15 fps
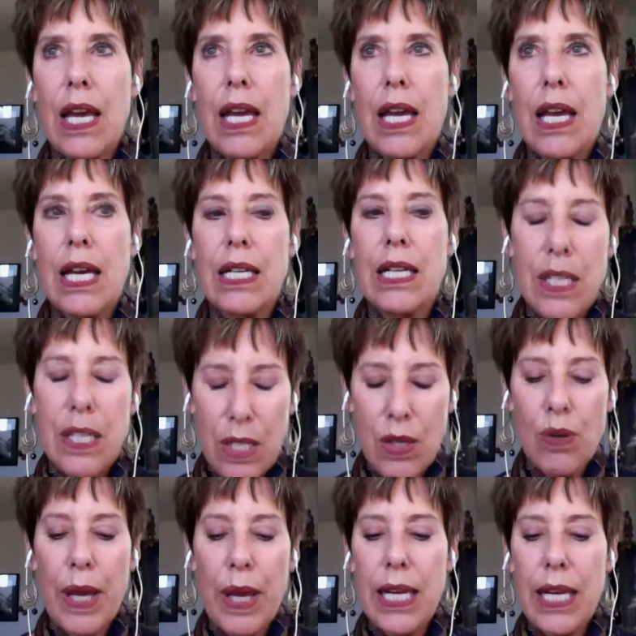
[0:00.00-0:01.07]
and his
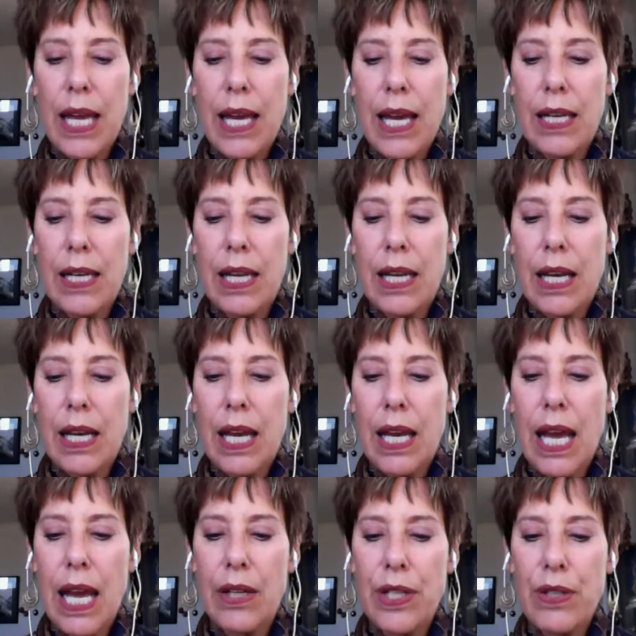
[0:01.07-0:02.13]
soulmate, and
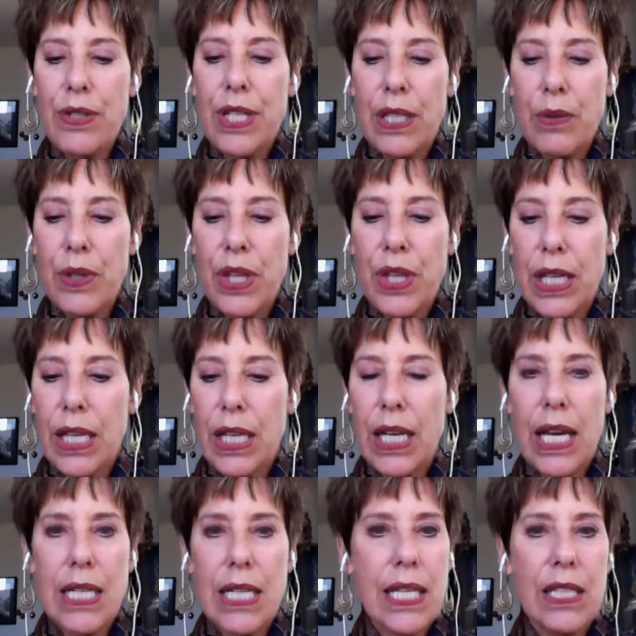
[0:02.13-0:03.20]
how do you deal with it? And I
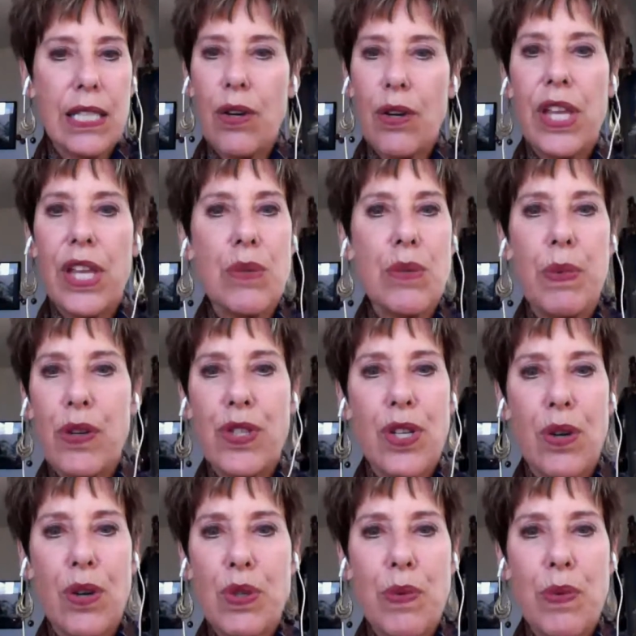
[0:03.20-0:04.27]
said, oh, that spirit's
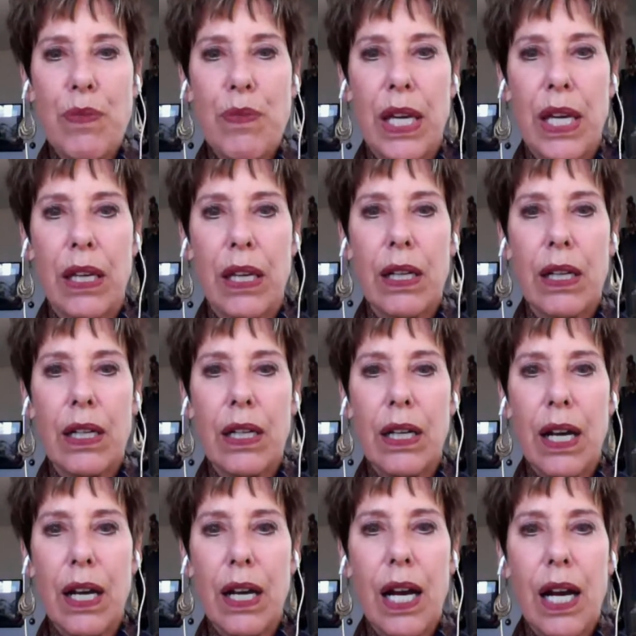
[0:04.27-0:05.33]
always with me.
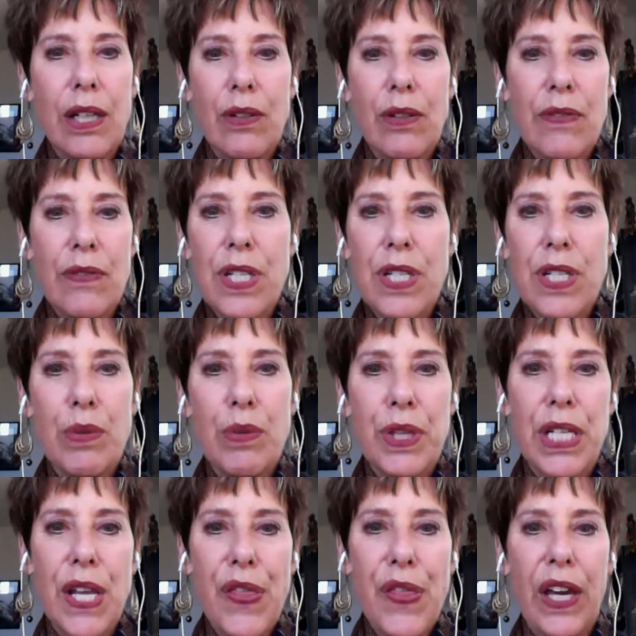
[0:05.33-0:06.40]
I don't have to deal with
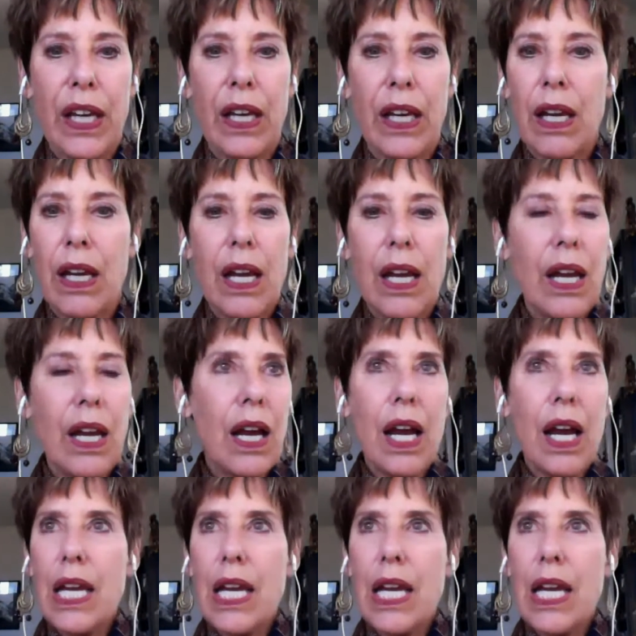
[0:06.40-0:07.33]
anything. He's